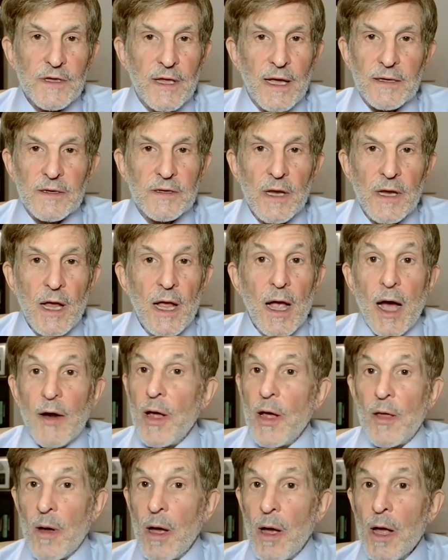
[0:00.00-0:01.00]
That's
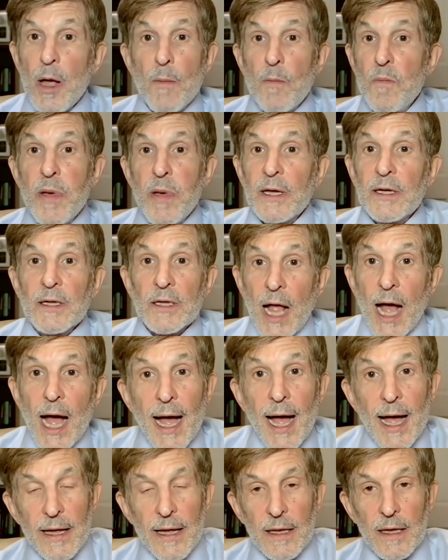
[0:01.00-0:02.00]
another big
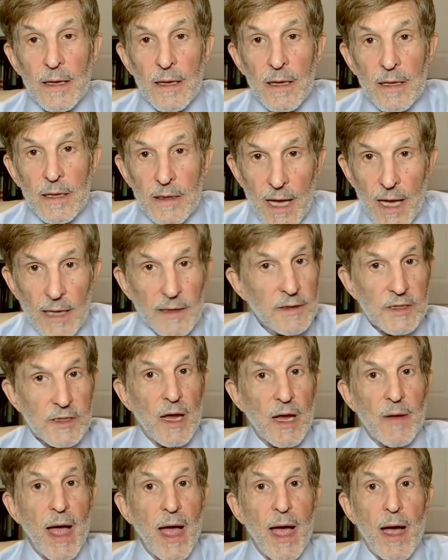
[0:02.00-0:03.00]
lie that
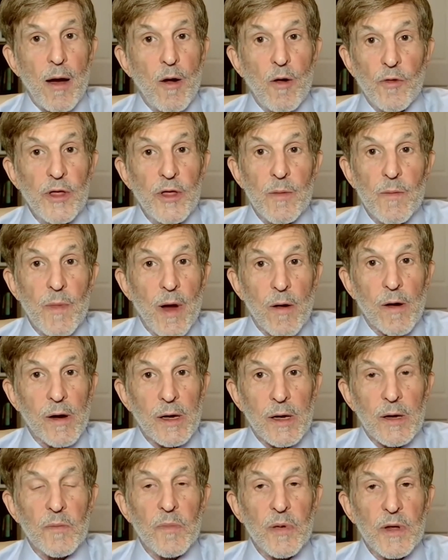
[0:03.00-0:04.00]
somehow the
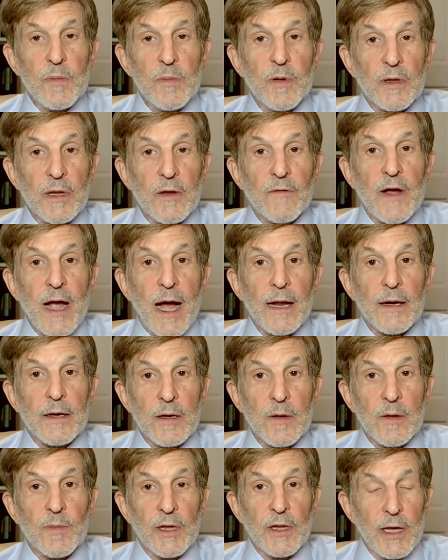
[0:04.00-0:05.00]
American people have gotten
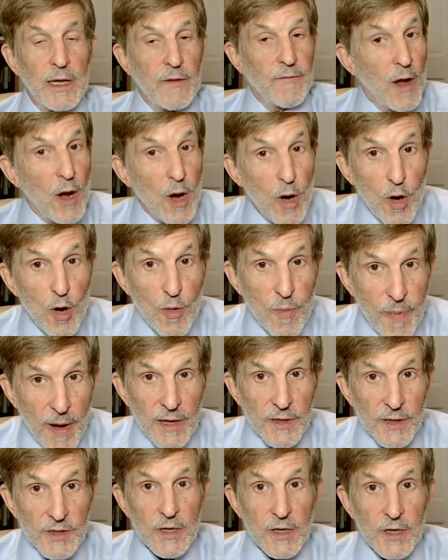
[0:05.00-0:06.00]
to believe. Who
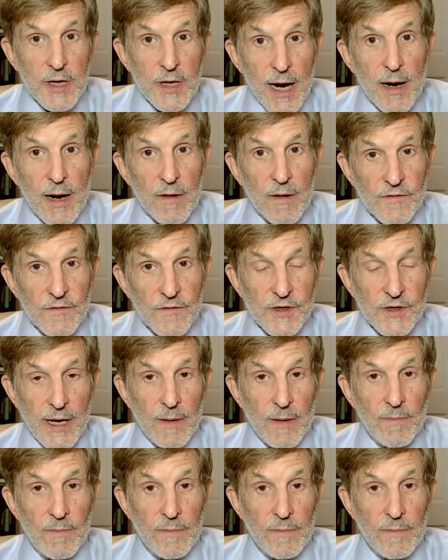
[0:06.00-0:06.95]
pays the tariffs, Sam?